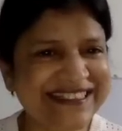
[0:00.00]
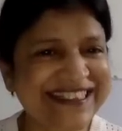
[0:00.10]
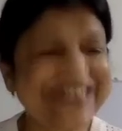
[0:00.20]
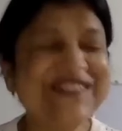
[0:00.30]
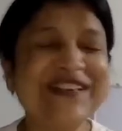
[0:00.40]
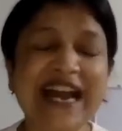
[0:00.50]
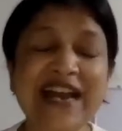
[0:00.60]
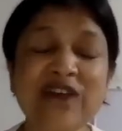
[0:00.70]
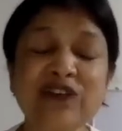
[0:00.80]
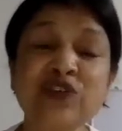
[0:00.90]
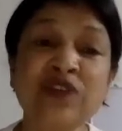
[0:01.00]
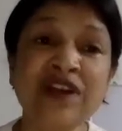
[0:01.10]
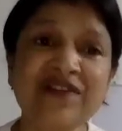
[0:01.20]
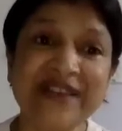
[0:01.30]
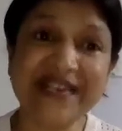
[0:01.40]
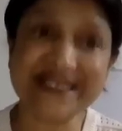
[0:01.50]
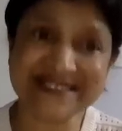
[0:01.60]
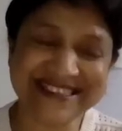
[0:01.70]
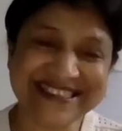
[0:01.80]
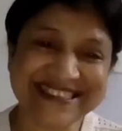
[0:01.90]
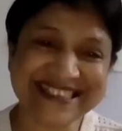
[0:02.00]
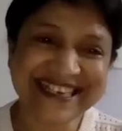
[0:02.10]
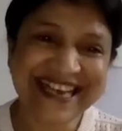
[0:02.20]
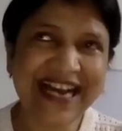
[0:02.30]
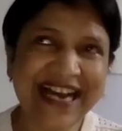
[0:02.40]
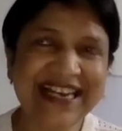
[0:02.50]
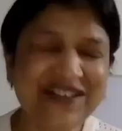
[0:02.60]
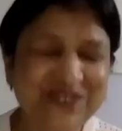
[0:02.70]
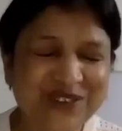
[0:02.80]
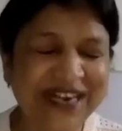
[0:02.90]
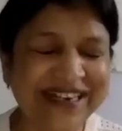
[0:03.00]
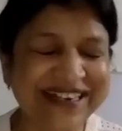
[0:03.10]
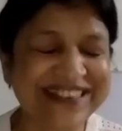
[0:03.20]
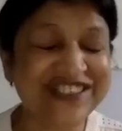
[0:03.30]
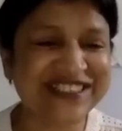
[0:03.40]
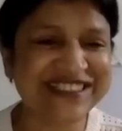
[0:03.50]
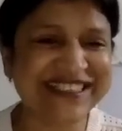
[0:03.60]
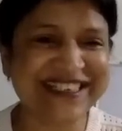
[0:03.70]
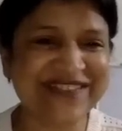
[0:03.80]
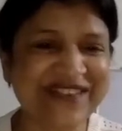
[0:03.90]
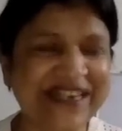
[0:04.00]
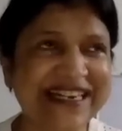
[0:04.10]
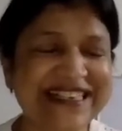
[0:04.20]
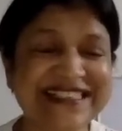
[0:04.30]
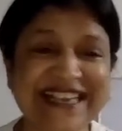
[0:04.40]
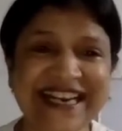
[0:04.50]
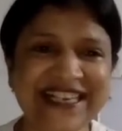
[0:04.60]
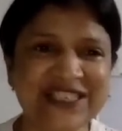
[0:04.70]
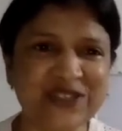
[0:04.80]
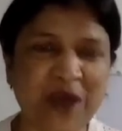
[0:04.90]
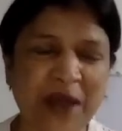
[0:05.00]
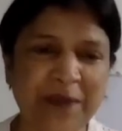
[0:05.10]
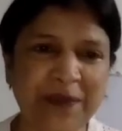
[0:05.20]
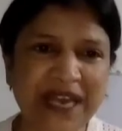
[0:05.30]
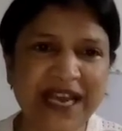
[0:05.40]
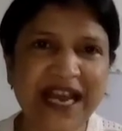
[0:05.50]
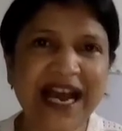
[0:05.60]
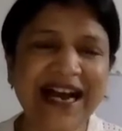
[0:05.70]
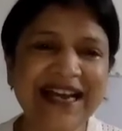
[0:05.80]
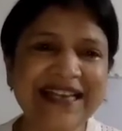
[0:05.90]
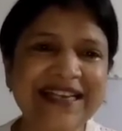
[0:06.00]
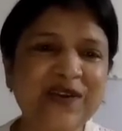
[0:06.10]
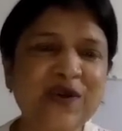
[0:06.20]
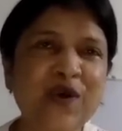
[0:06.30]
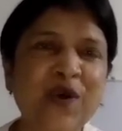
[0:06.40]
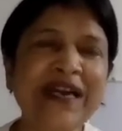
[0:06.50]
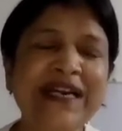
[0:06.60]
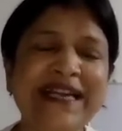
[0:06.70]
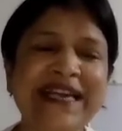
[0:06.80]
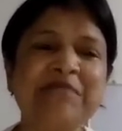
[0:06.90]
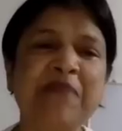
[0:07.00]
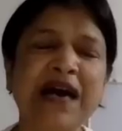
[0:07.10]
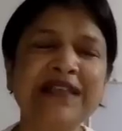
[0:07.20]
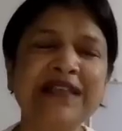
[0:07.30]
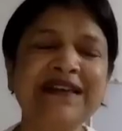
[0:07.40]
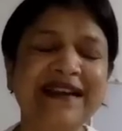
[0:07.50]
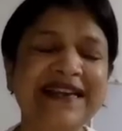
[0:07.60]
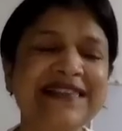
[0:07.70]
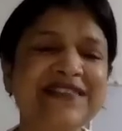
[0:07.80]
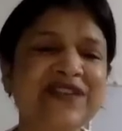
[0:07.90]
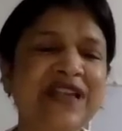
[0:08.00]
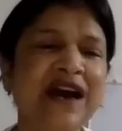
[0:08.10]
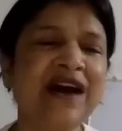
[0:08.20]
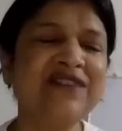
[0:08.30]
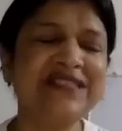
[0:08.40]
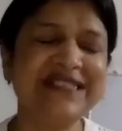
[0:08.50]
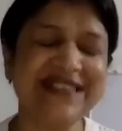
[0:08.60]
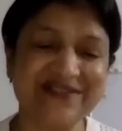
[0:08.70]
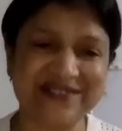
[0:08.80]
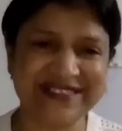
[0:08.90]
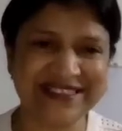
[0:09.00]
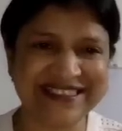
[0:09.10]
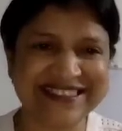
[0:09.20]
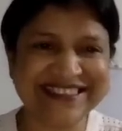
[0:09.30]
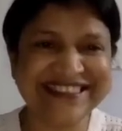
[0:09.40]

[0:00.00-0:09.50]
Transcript: I also love rains. I love to get drenched in the rain. When it rains, I get so happy. I go and take bath in rains for hours and hours.